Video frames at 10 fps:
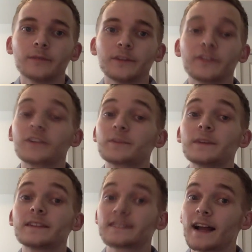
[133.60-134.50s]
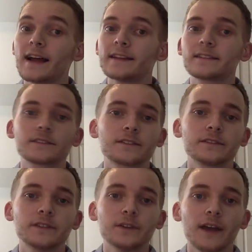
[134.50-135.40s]
the first being size.
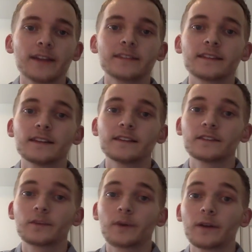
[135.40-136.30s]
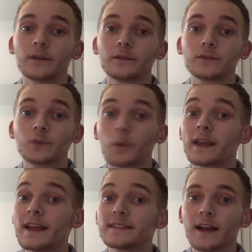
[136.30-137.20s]
The United States is around
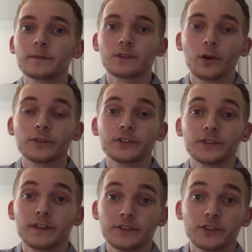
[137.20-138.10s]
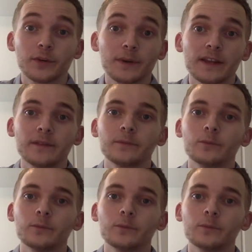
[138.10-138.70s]
28 times larger than Germany,